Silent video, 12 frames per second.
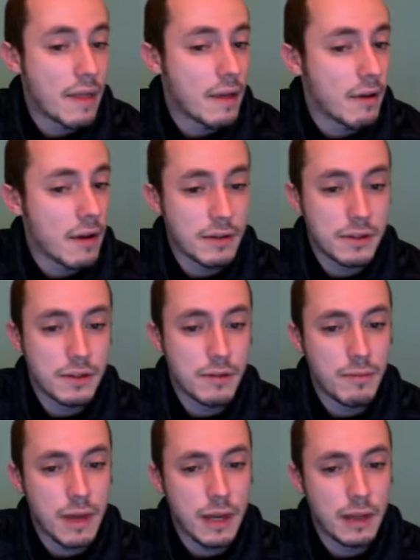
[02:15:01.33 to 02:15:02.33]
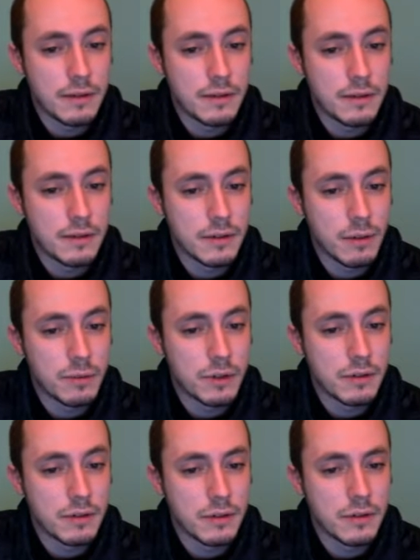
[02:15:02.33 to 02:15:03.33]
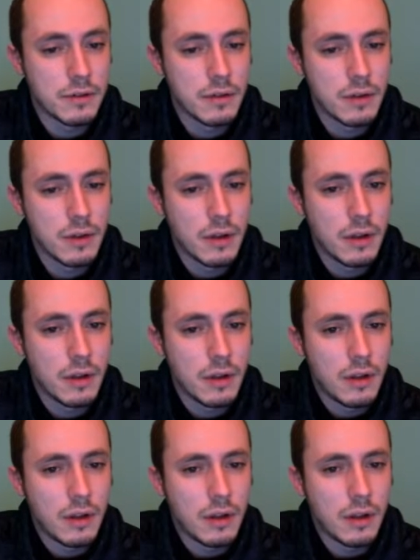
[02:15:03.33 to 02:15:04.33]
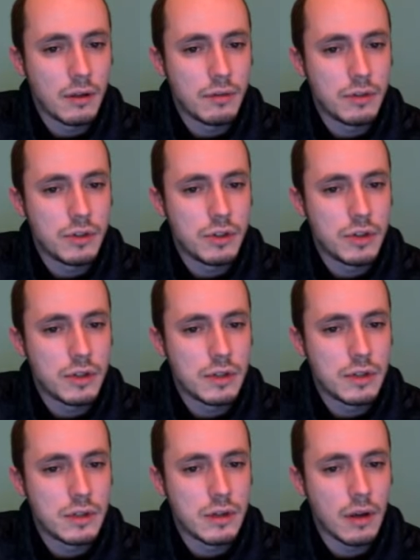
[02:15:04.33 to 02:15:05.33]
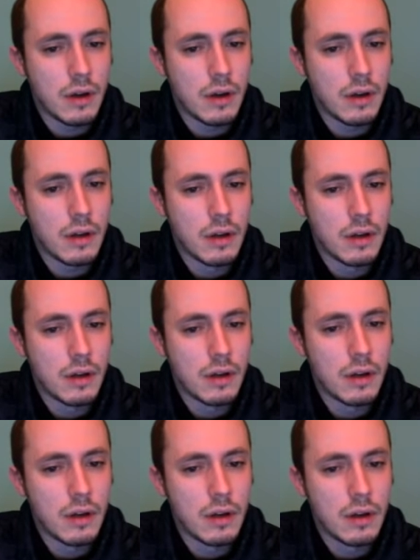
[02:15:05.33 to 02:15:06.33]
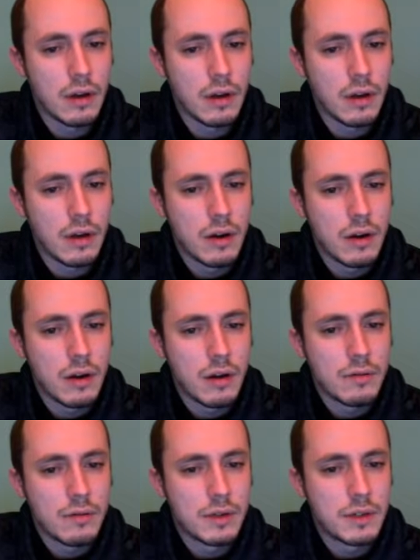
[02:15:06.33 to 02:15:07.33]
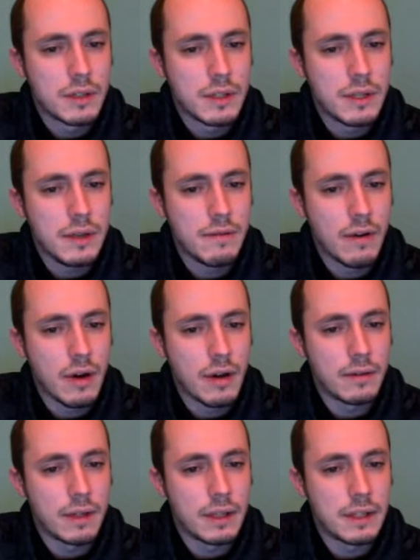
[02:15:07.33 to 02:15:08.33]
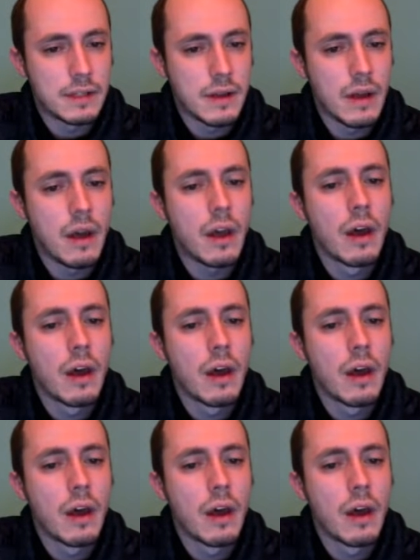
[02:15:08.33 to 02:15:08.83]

there are so many different options, including just rook to c5, let's say,